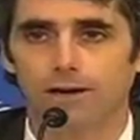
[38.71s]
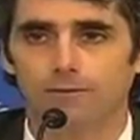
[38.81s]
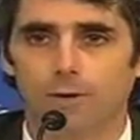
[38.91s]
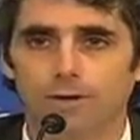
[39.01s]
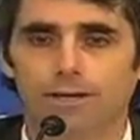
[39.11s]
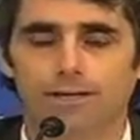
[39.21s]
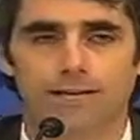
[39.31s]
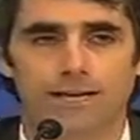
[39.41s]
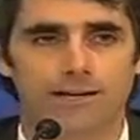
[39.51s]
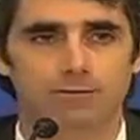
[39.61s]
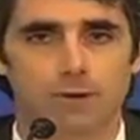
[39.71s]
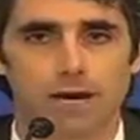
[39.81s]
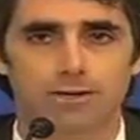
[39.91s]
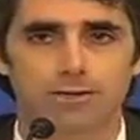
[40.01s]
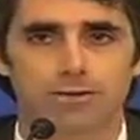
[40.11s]
of what the executive
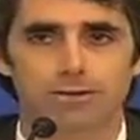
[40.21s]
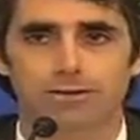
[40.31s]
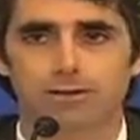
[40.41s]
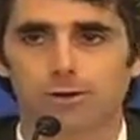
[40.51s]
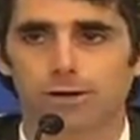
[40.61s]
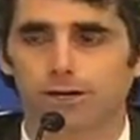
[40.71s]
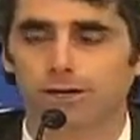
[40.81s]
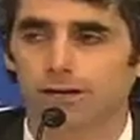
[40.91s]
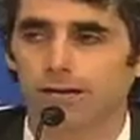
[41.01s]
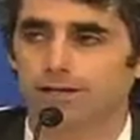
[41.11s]
branch is doing.